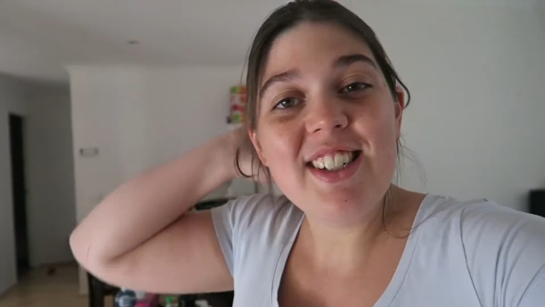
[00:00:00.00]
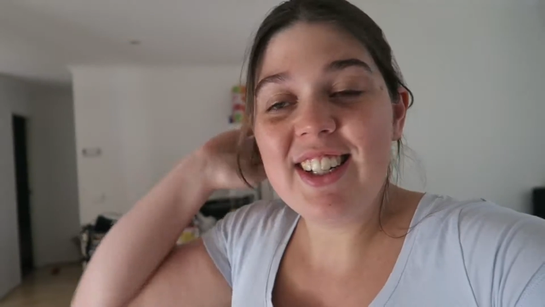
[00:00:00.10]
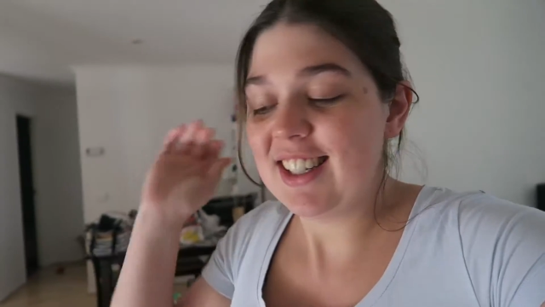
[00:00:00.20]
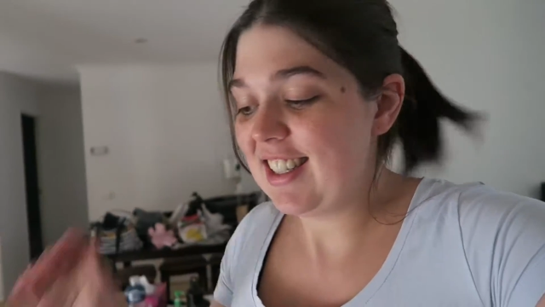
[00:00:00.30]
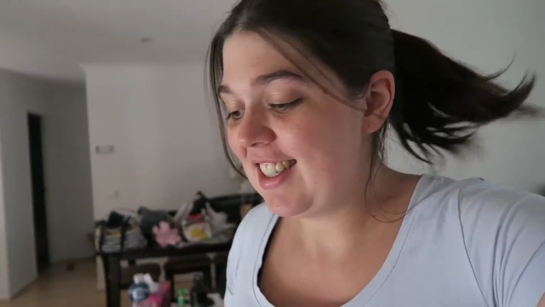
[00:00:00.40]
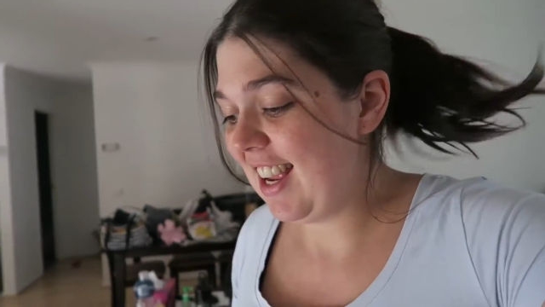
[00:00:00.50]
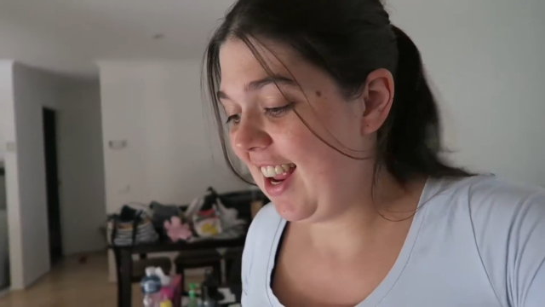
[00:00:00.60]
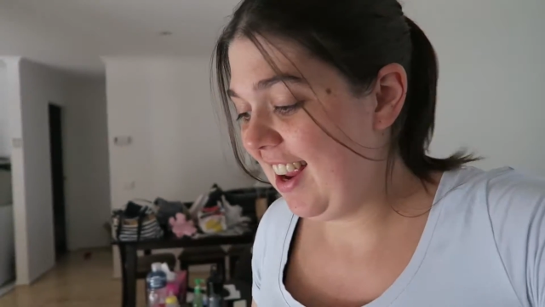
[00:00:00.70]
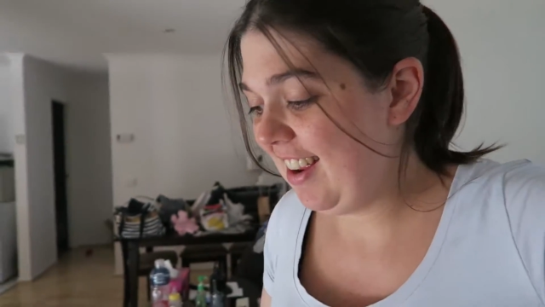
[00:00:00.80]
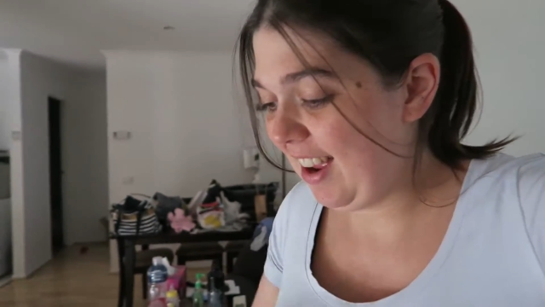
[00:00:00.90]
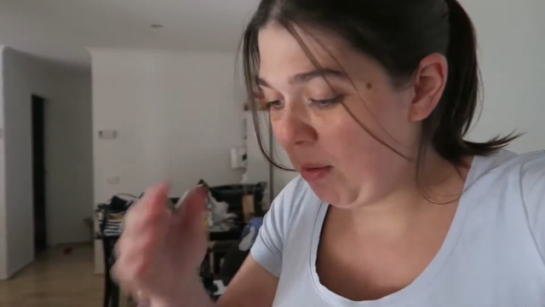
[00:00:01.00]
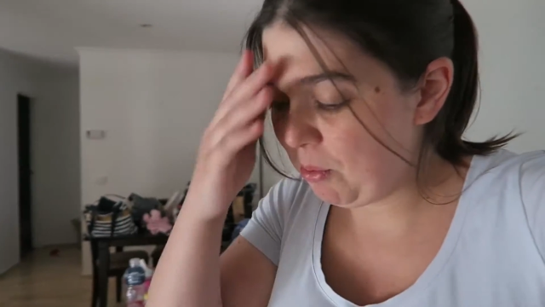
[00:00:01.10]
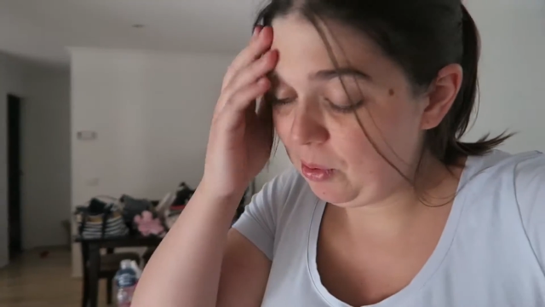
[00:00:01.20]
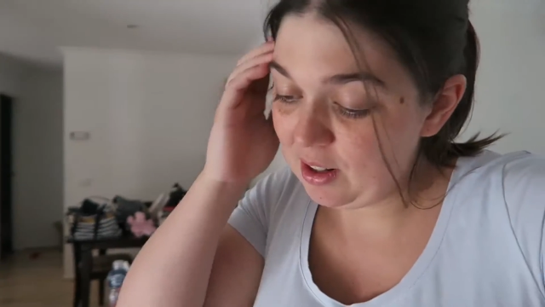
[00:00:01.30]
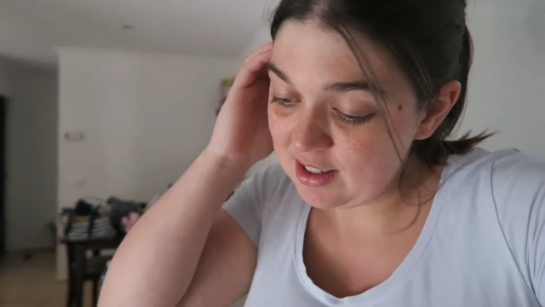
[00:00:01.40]
as you can see,
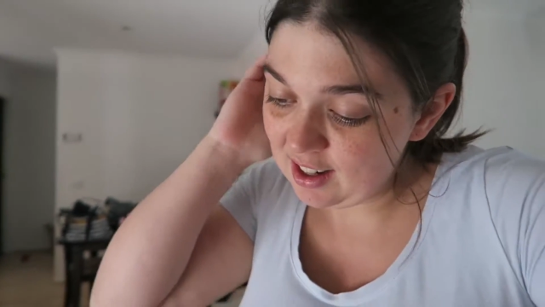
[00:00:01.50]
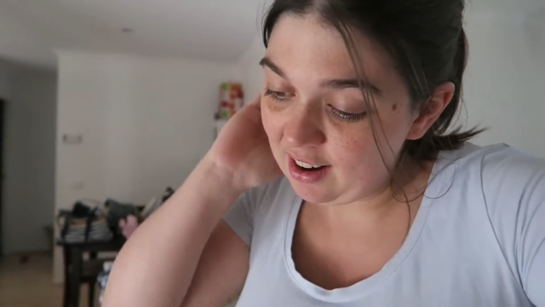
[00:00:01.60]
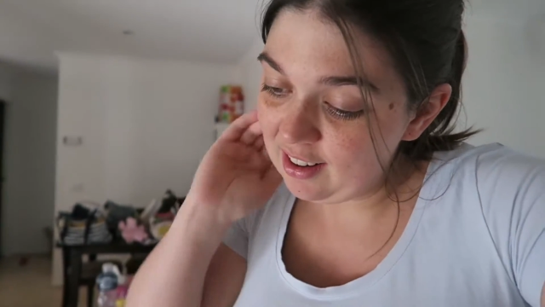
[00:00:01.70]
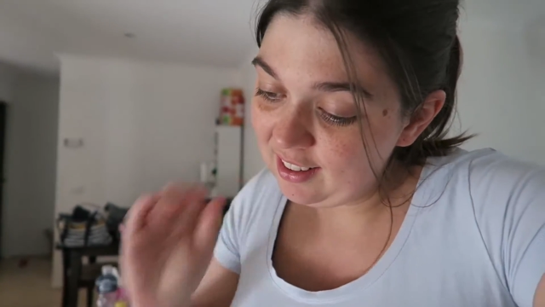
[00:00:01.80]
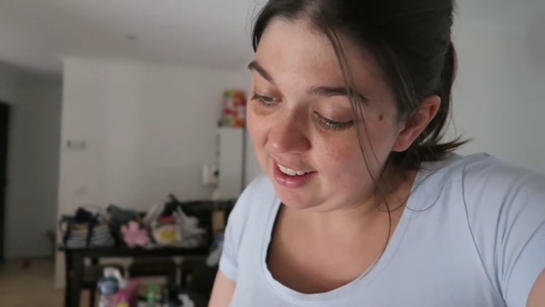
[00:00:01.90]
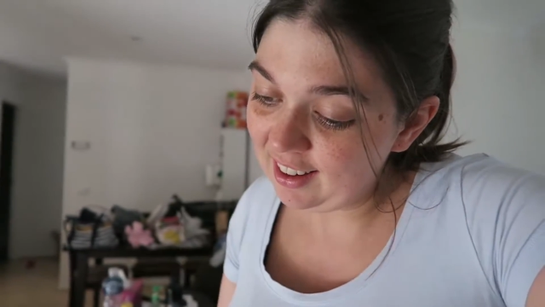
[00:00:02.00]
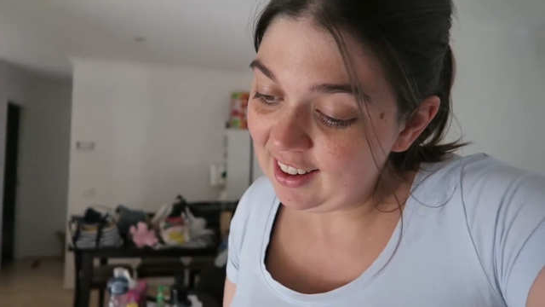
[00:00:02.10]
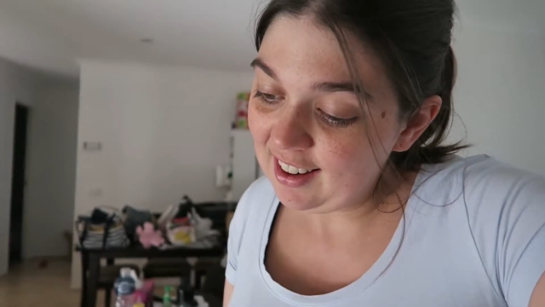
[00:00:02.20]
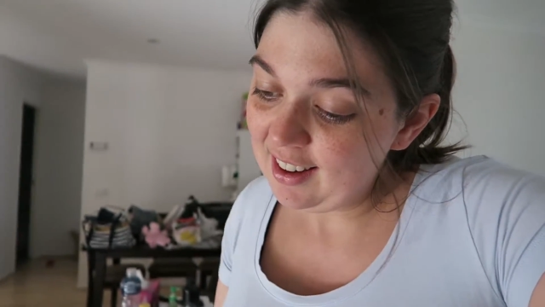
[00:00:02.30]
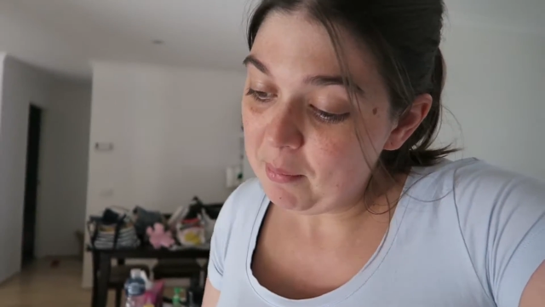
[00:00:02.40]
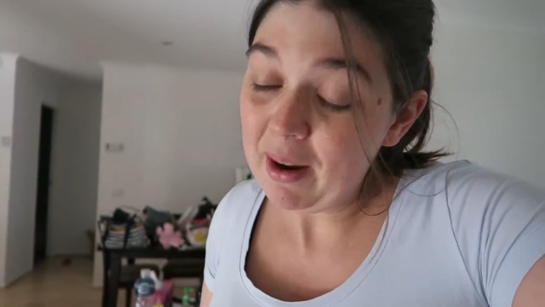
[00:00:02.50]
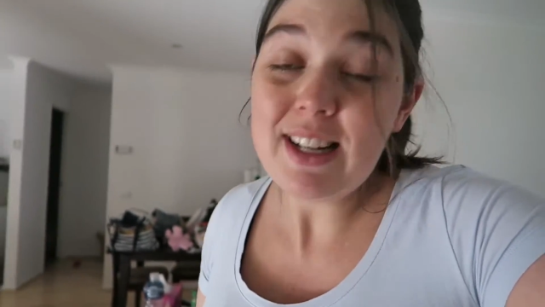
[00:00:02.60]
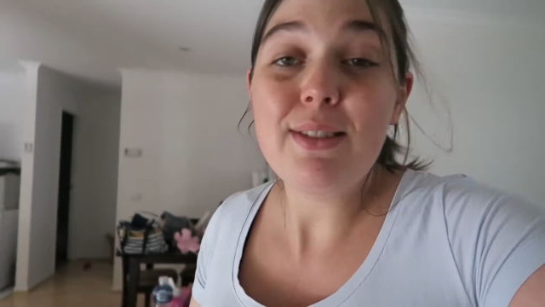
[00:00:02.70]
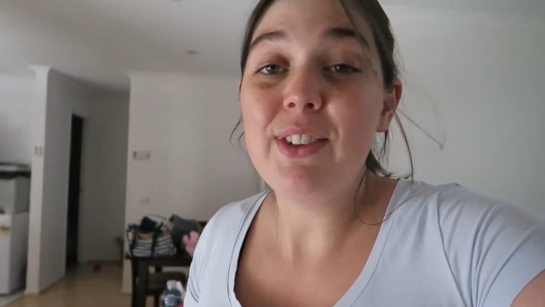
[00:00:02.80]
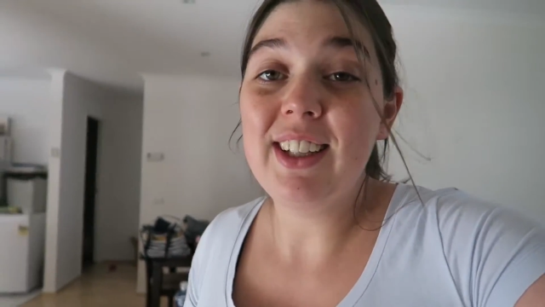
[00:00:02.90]
April is currently
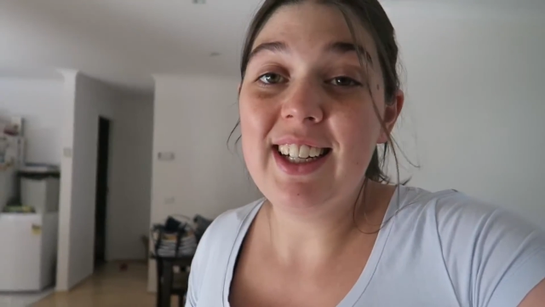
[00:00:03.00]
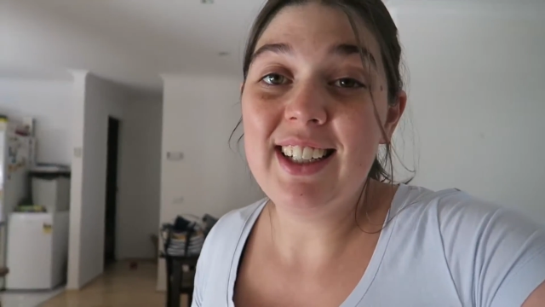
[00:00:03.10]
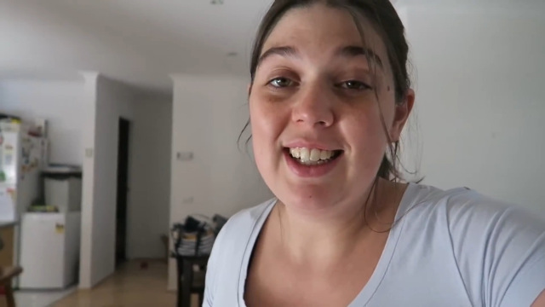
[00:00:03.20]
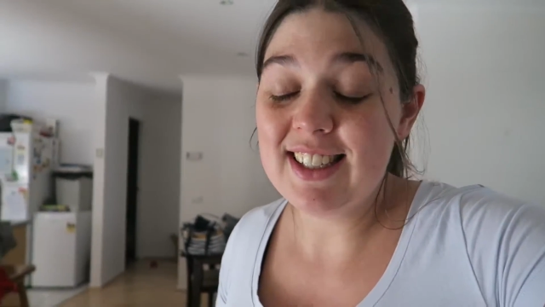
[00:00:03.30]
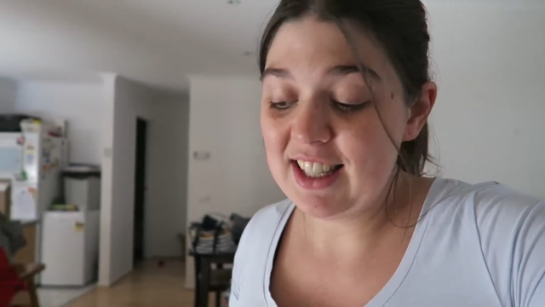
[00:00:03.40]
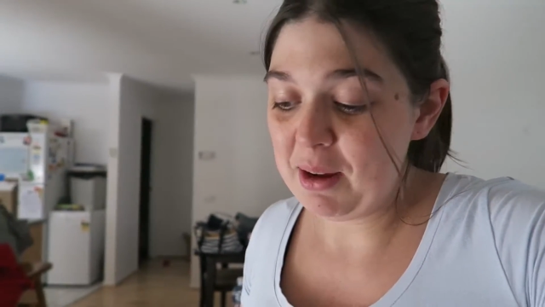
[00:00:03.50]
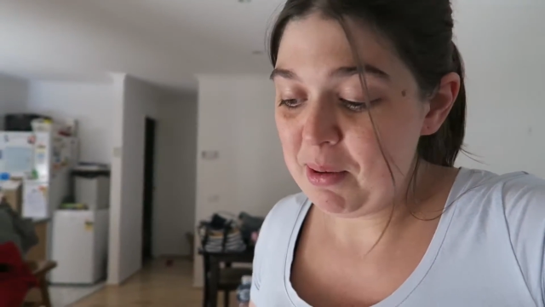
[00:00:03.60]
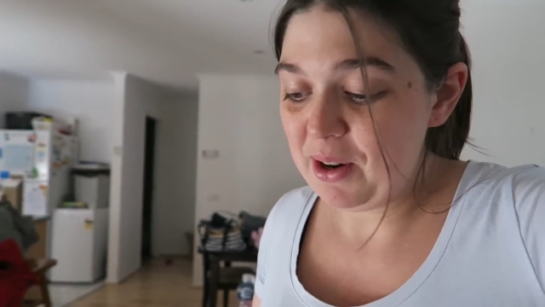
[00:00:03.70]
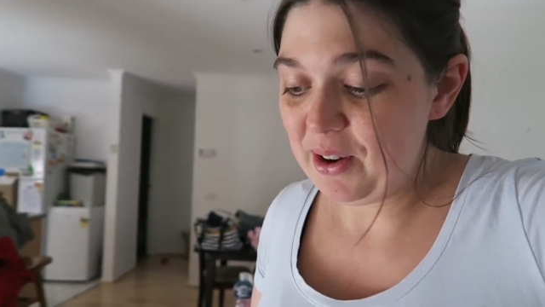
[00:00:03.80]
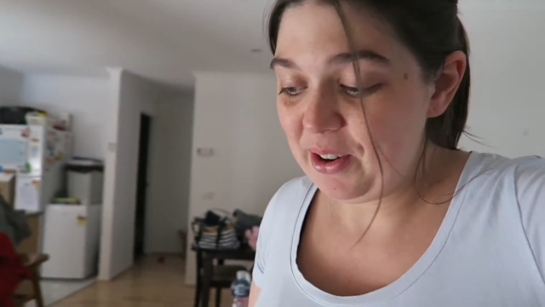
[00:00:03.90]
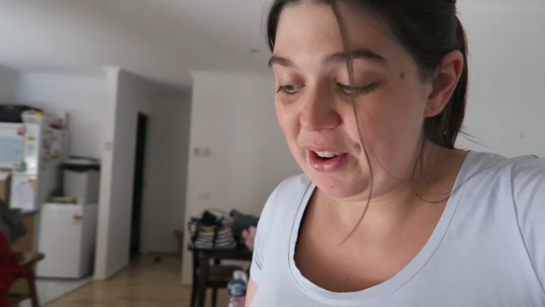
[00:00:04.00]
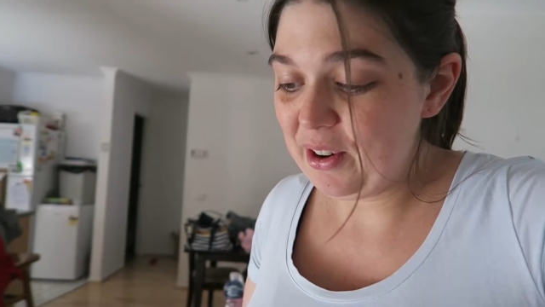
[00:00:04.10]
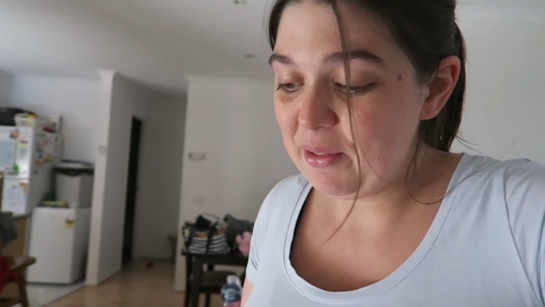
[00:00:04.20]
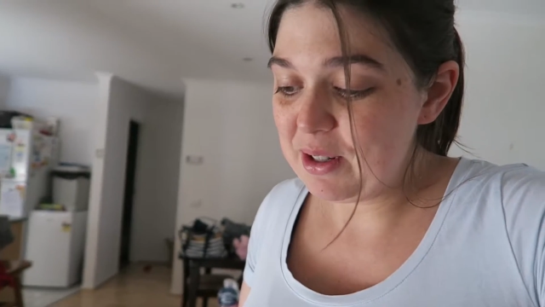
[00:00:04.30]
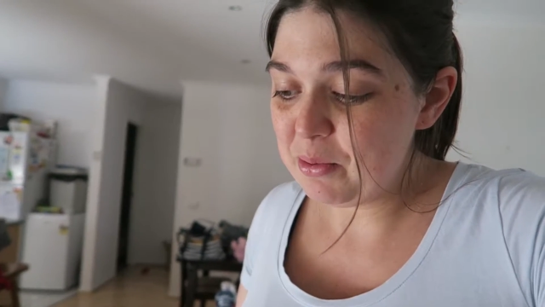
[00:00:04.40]
peacefully asleep in her
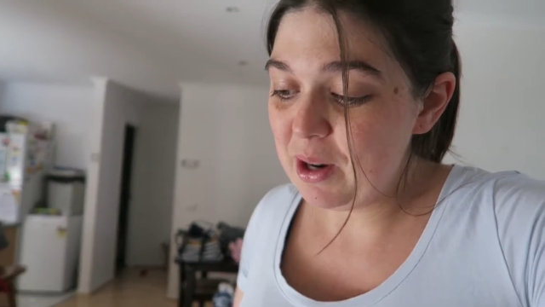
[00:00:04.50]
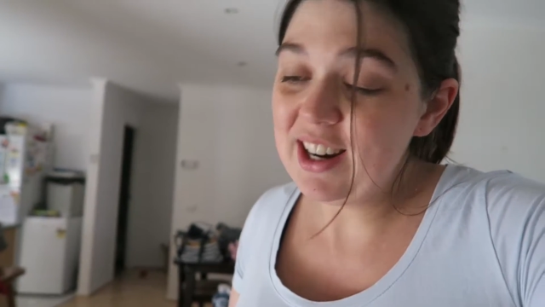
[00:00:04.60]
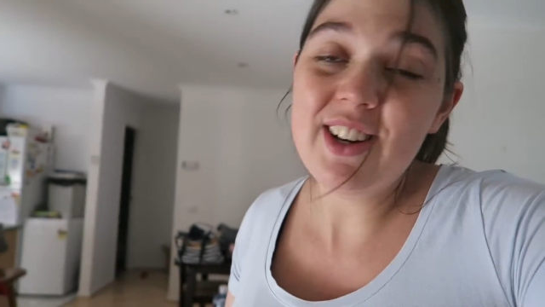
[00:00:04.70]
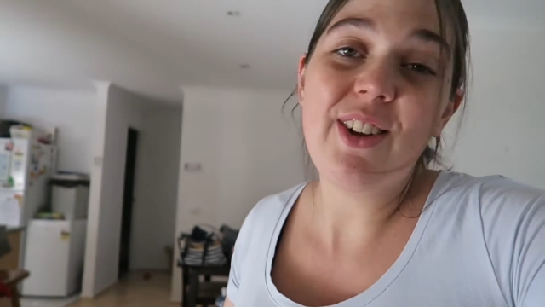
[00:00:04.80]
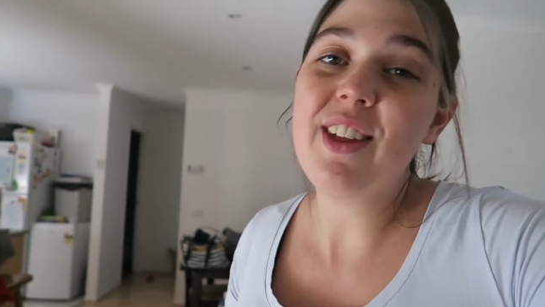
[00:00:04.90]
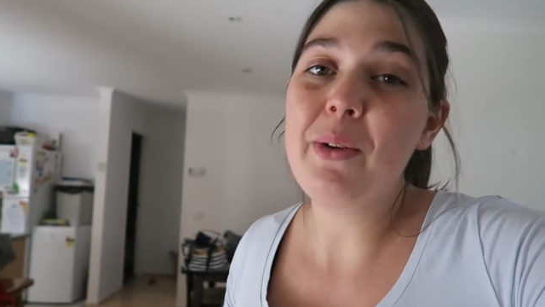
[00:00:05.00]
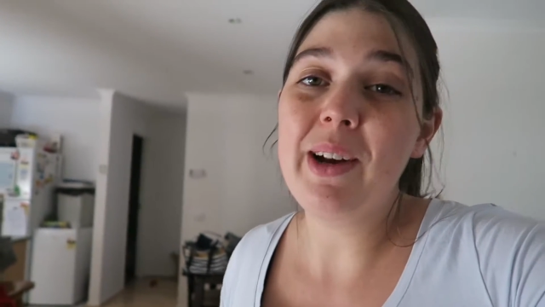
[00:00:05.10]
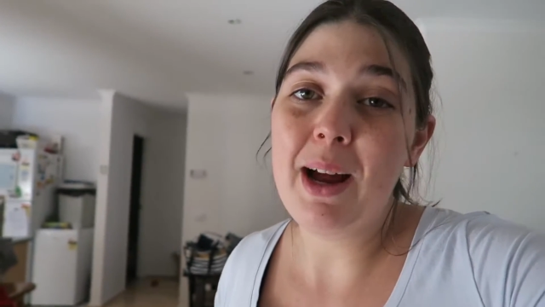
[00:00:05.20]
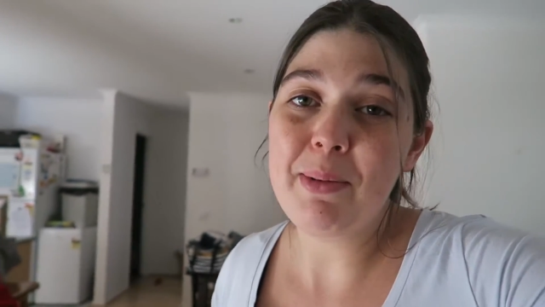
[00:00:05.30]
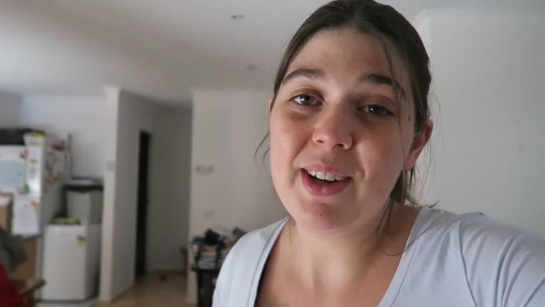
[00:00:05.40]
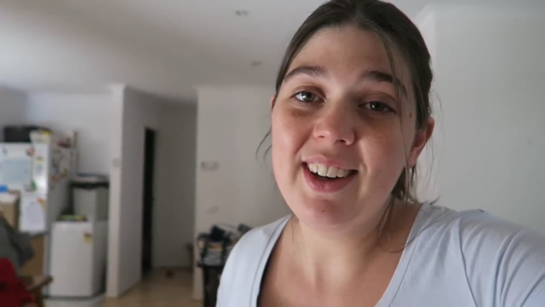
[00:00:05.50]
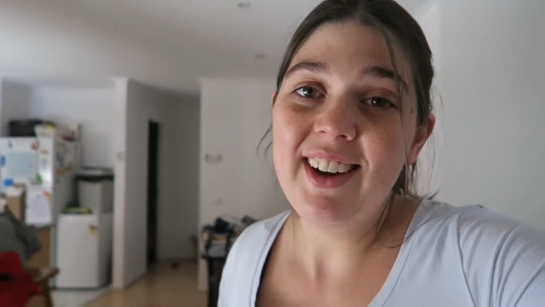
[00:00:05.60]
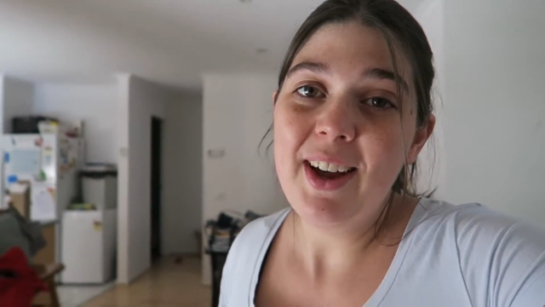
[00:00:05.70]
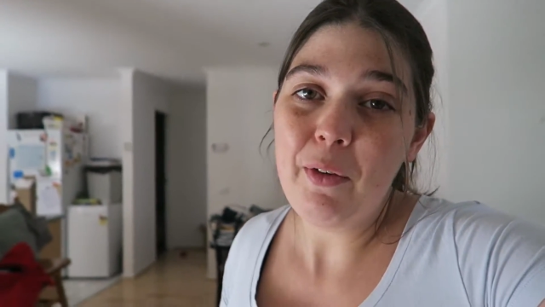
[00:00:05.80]
cot, which we did not think would happen.